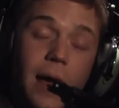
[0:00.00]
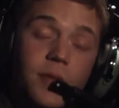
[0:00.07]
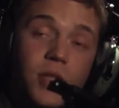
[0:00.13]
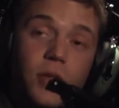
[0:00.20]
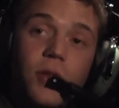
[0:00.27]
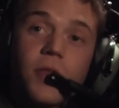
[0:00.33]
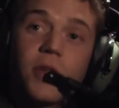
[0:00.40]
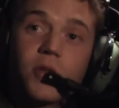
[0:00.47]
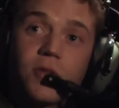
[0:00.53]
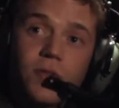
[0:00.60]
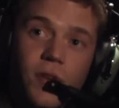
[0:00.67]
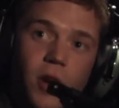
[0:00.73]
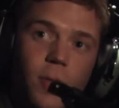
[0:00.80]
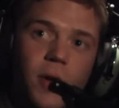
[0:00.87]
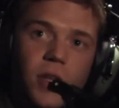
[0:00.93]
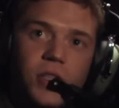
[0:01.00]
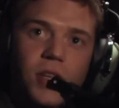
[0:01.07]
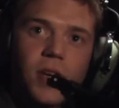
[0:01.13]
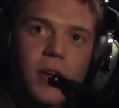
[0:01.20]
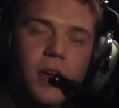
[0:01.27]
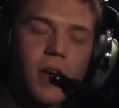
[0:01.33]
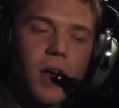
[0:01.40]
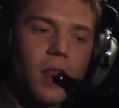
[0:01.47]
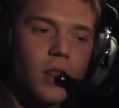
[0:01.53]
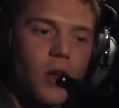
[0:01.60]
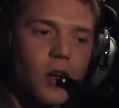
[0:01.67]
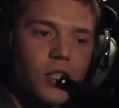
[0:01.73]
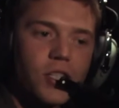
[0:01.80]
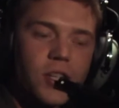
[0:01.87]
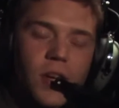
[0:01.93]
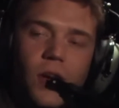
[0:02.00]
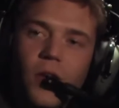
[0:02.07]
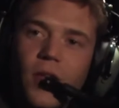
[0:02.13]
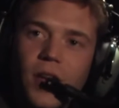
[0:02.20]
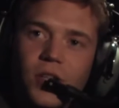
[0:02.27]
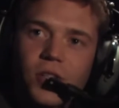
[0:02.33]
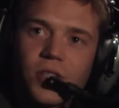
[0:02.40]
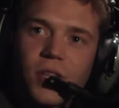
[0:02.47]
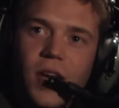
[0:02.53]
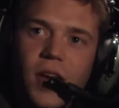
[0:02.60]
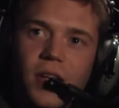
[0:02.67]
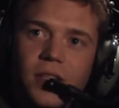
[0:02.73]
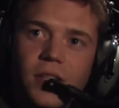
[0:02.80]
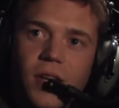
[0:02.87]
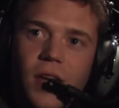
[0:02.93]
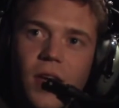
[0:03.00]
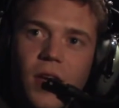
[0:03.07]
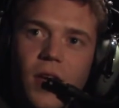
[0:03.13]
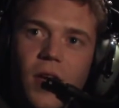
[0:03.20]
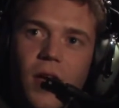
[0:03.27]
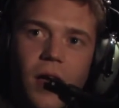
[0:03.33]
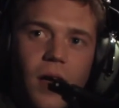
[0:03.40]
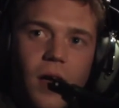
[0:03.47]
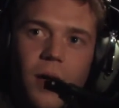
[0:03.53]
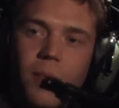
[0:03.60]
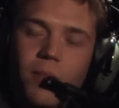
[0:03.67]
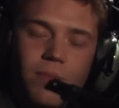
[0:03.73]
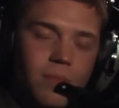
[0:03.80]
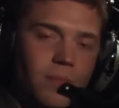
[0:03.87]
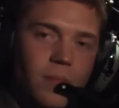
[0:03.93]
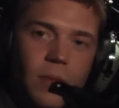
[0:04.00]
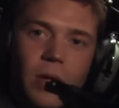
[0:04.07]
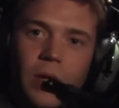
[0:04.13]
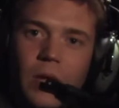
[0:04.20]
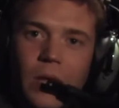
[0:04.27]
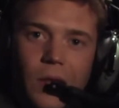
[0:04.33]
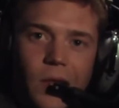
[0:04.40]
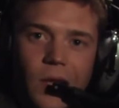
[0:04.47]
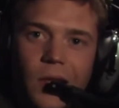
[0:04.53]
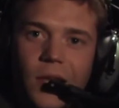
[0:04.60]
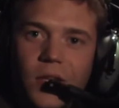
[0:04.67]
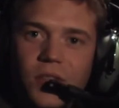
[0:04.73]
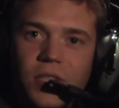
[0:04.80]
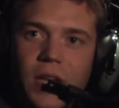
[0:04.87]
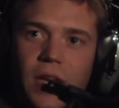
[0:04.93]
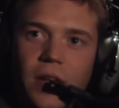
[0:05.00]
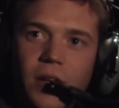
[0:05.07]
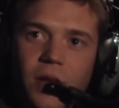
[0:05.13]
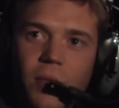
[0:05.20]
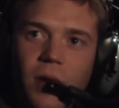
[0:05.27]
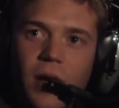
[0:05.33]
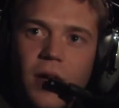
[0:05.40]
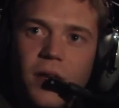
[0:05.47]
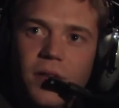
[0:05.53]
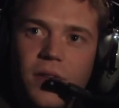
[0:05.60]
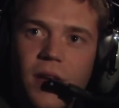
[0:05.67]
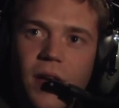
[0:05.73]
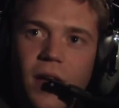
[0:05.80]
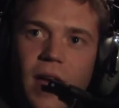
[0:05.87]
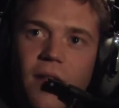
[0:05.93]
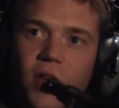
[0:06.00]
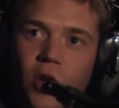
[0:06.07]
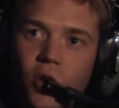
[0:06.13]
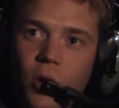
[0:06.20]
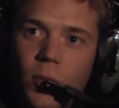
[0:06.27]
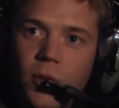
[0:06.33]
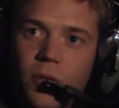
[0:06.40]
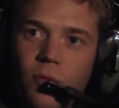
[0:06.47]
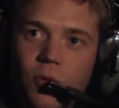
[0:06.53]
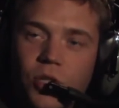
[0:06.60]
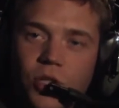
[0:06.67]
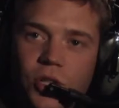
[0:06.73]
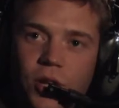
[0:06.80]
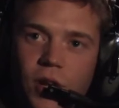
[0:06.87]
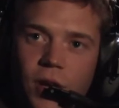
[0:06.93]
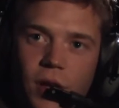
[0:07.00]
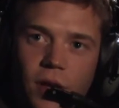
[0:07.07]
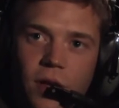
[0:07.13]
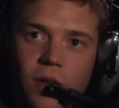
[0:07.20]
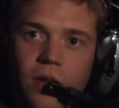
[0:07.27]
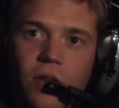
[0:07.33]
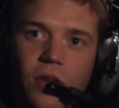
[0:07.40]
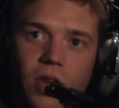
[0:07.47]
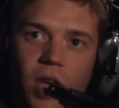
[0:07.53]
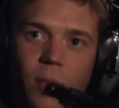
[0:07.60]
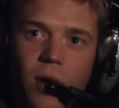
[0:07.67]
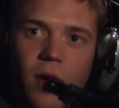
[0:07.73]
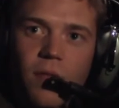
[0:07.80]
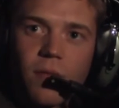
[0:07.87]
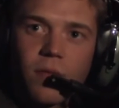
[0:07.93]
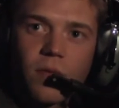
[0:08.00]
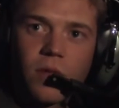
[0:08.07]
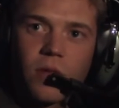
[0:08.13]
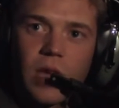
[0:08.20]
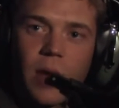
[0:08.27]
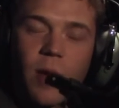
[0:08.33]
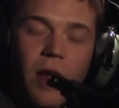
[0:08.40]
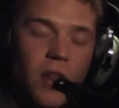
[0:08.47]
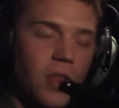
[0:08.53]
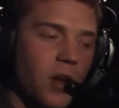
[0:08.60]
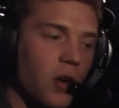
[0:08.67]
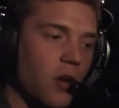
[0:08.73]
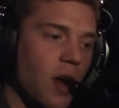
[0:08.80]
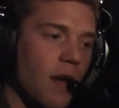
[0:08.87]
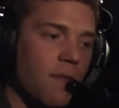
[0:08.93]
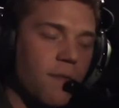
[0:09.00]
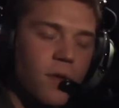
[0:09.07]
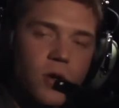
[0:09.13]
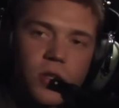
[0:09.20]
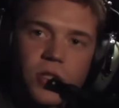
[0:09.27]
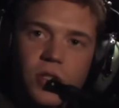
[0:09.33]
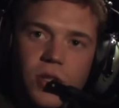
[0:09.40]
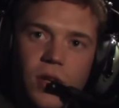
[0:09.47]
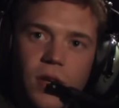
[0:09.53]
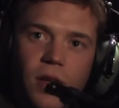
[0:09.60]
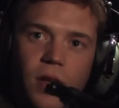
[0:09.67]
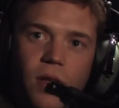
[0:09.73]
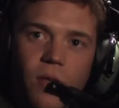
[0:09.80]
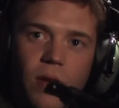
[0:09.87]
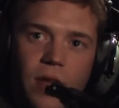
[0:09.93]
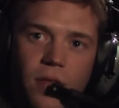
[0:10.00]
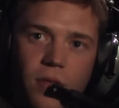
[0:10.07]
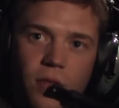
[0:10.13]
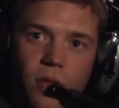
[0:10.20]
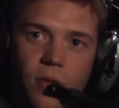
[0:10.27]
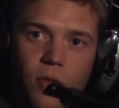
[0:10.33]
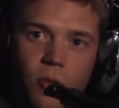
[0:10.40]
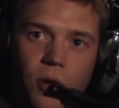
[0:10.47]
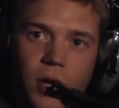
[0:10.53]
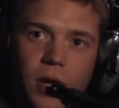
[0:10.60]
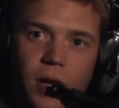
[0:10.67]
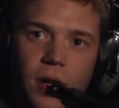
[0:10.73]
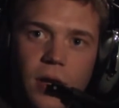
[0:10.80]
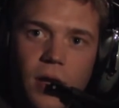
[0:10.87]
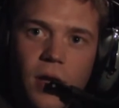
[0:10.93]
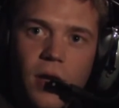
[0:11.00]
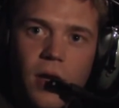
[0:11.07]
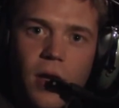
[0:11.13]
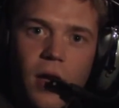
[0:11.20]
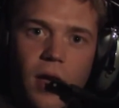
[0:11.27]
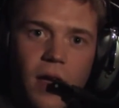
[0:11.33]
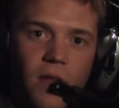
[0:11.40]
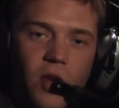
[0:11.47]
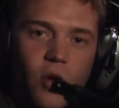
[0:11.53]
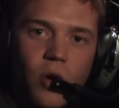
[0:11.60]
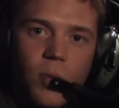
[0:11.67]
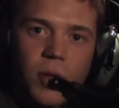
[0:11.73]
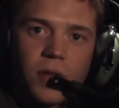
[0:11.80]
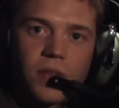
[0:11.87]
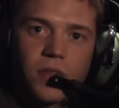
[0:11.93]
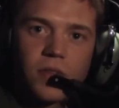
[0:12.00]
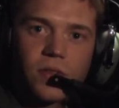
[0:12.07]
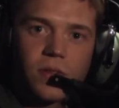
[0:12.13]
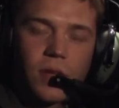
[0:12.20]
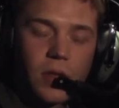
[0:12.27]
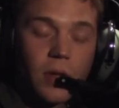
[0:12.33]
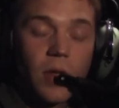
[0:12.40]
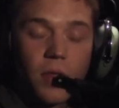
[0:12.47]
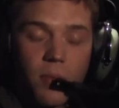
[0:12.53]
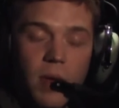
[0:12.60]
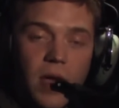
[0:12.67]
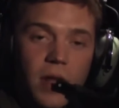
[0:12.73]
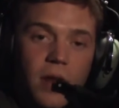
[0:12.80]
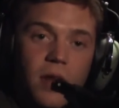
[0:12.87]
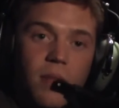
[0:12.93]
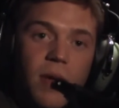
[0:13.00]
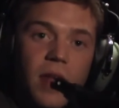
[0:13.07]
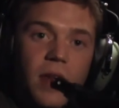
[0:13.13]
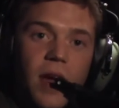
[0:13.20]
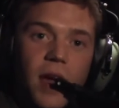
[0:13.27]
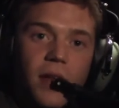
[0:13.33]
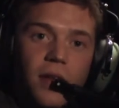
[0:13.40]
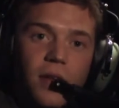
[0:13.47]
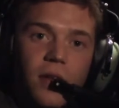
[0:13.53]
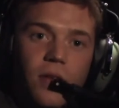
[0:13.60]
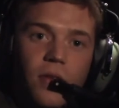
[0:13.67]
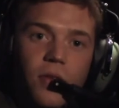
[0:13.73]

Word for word: Absolutely, this was very much a uh, large-scale exercise. Um, like, like, you said, it combined uh, heavy equipment, which uh, came out came out of the aircraft first. Uh, we had three uh, heavy equipment on, on the main main night